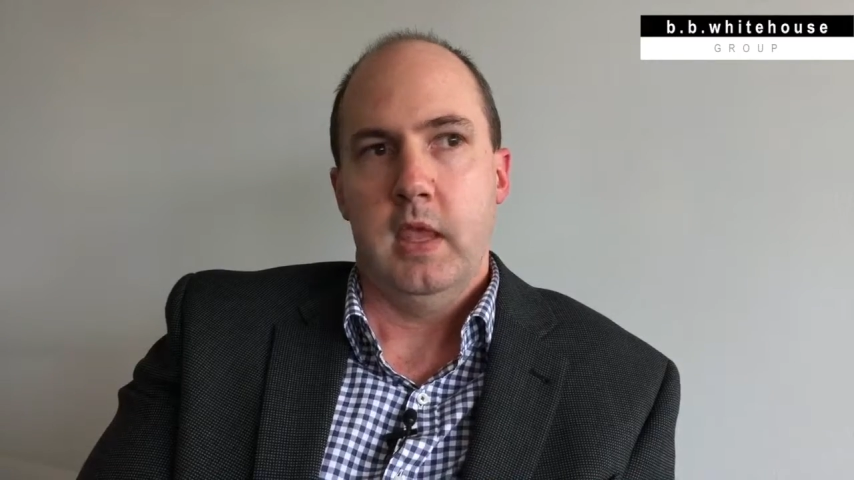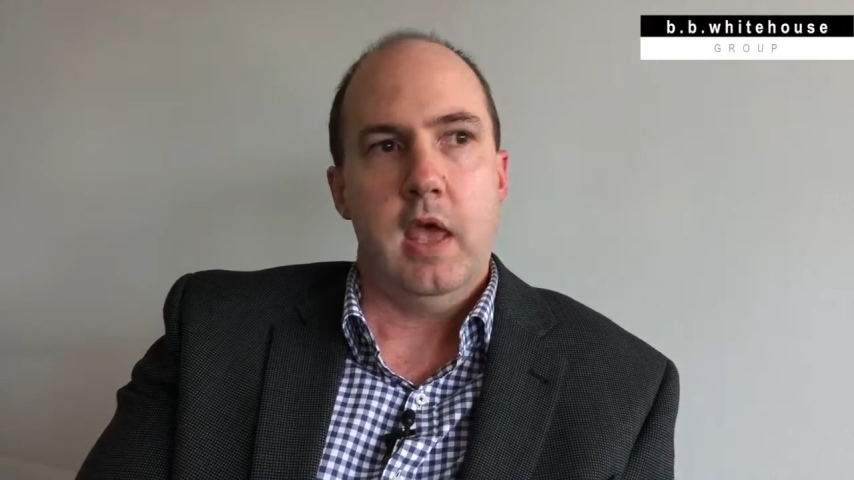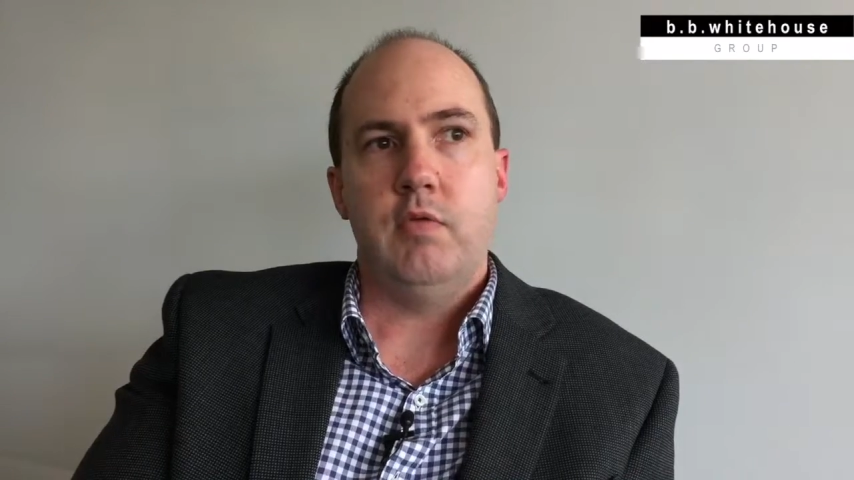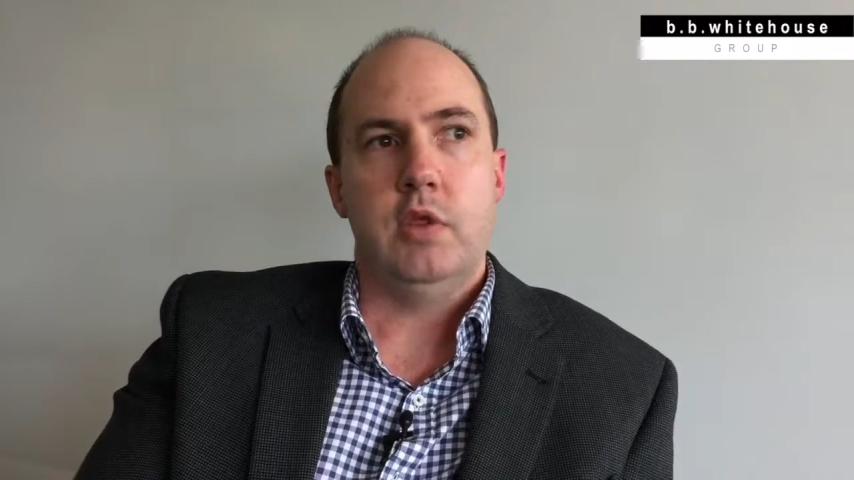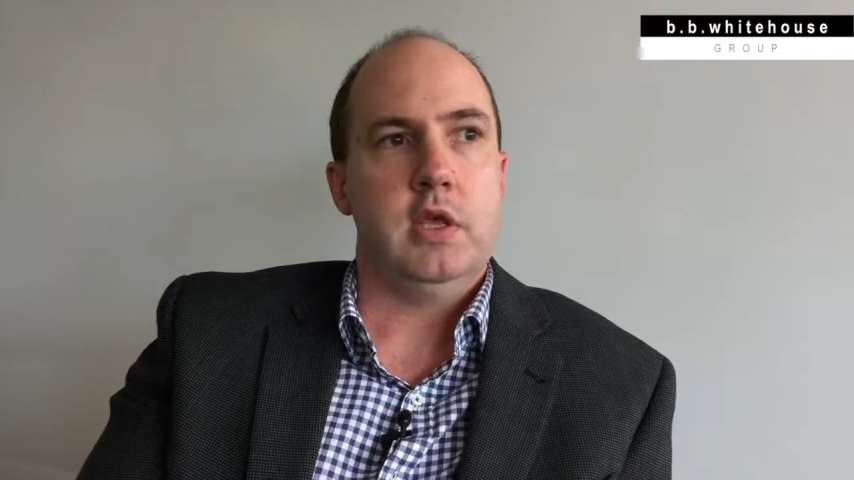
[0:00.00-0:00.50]

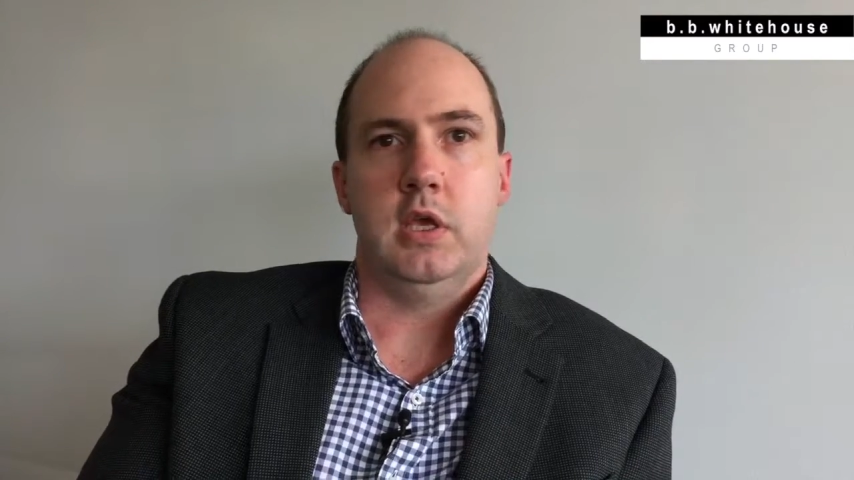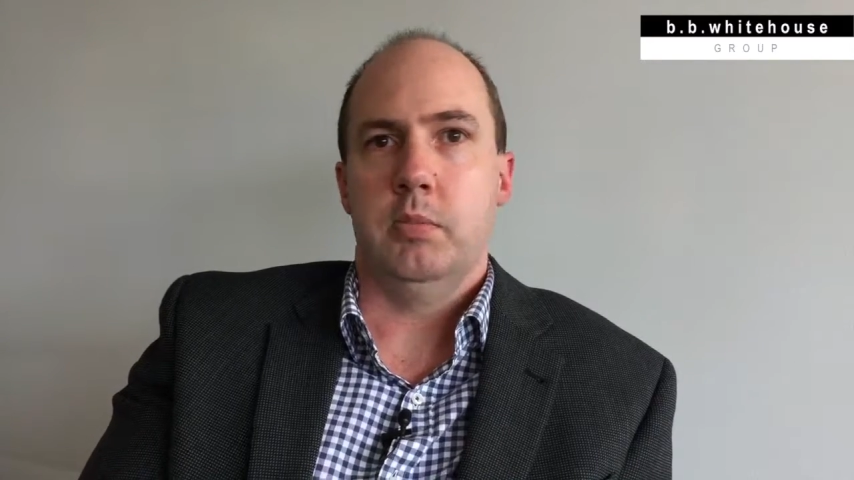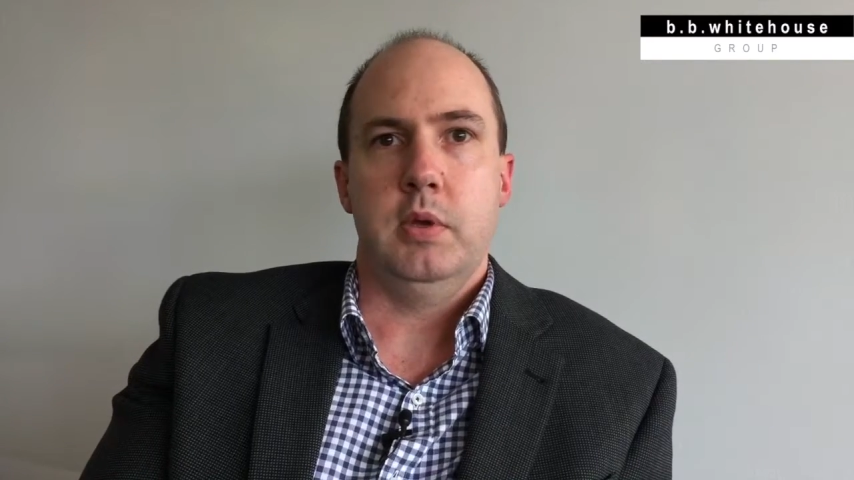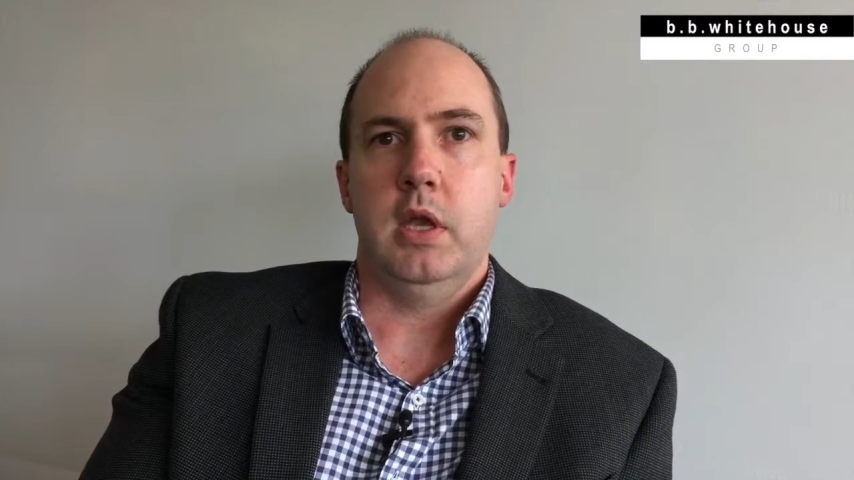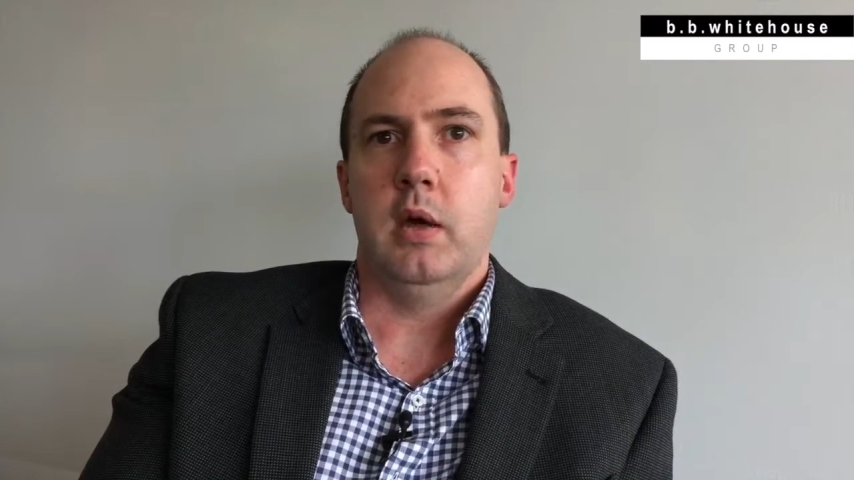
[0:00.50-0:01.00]
Everything
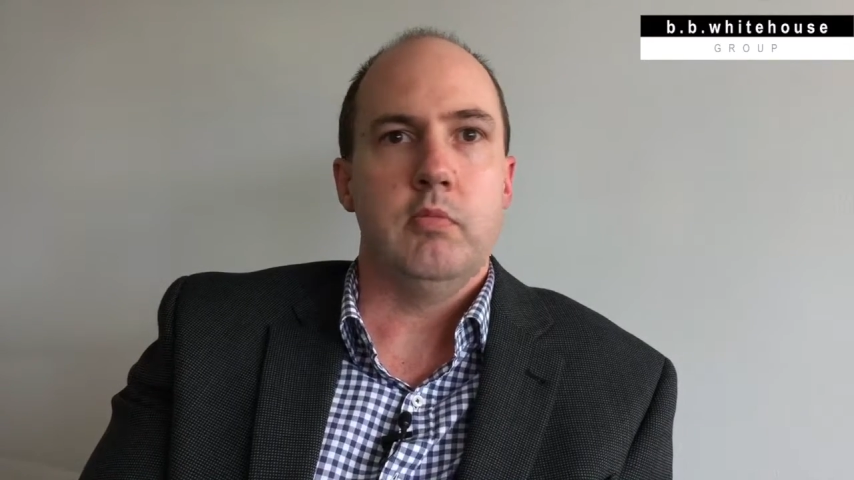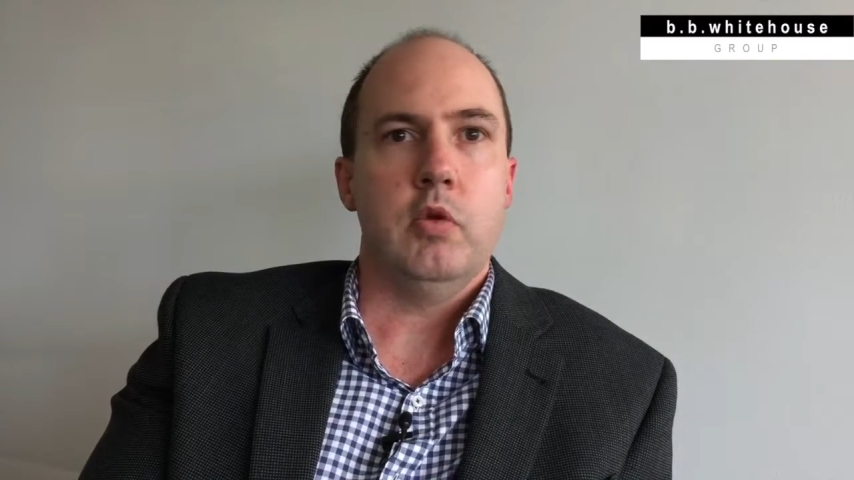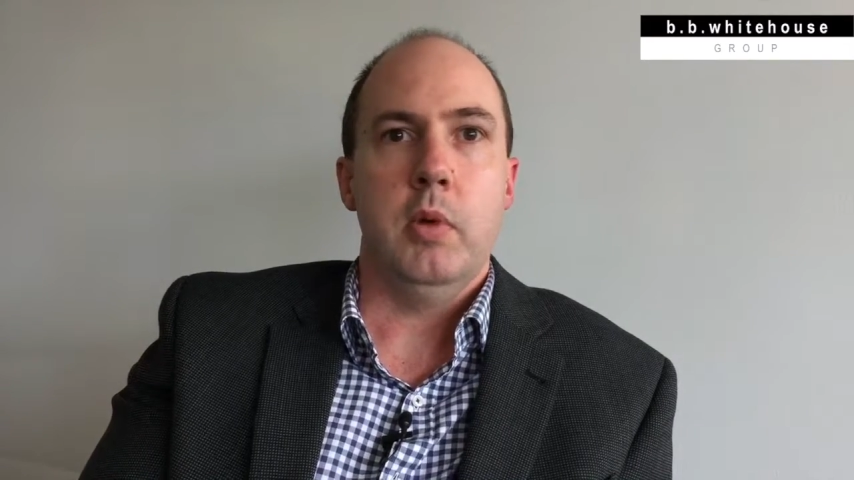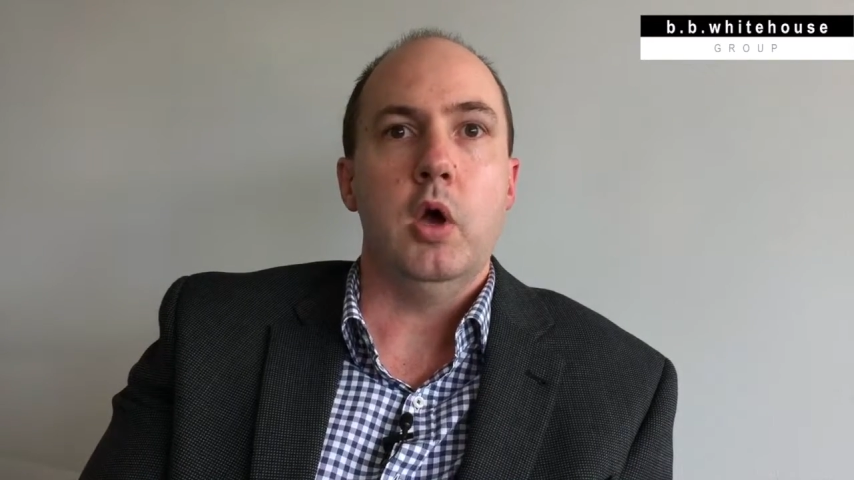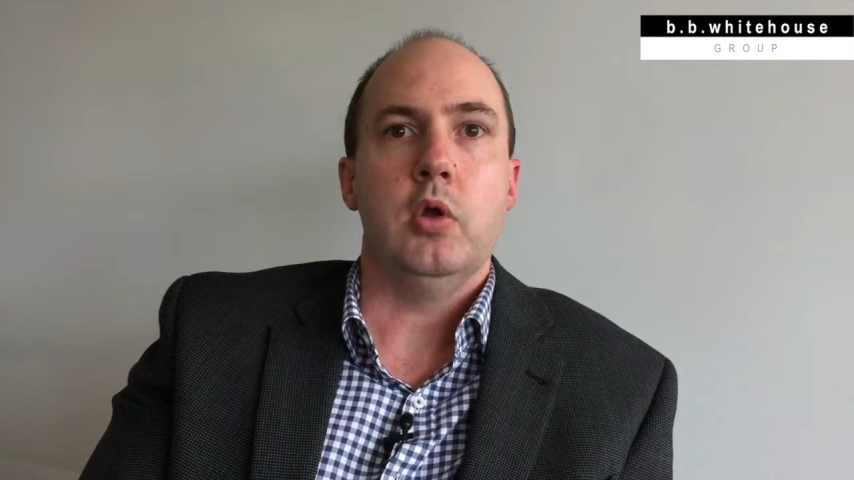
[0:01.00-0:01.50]
can be done
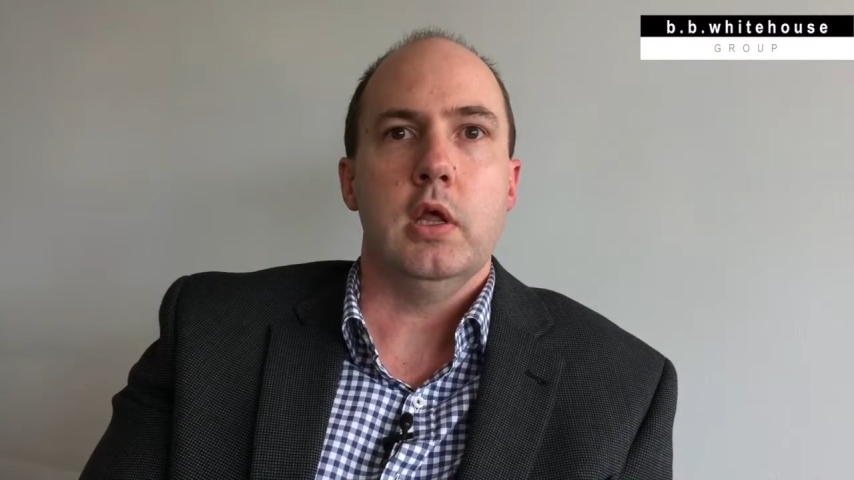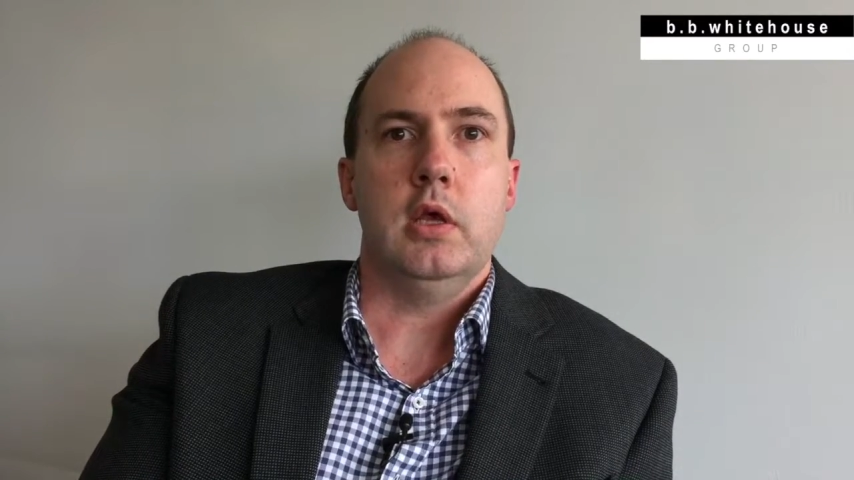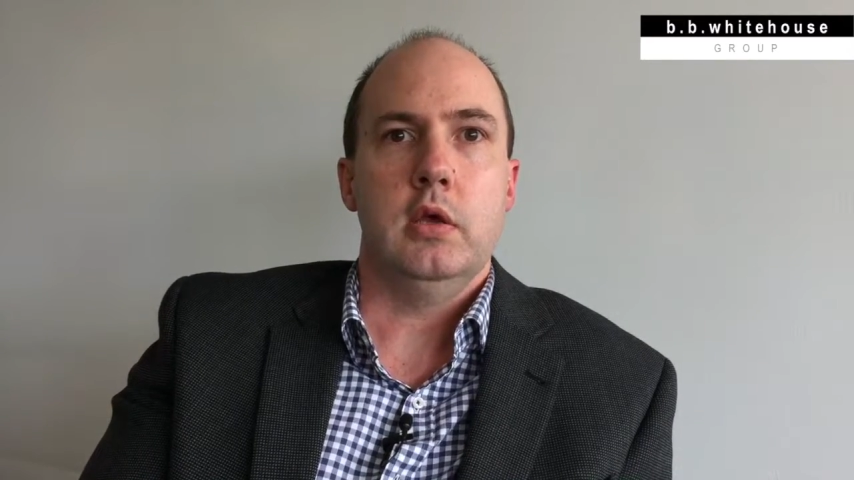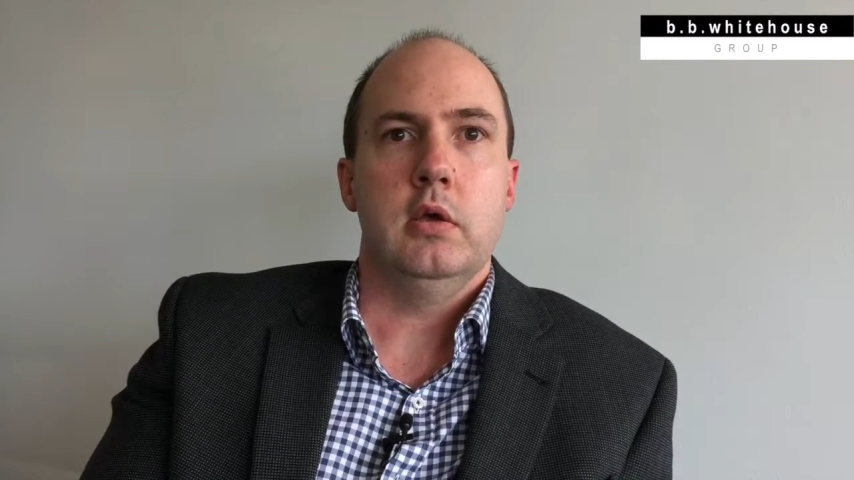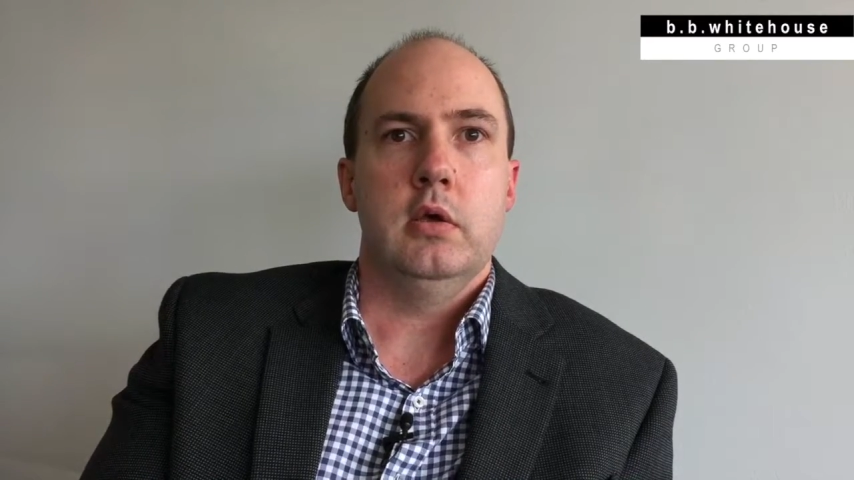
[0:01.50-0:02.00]
remotely.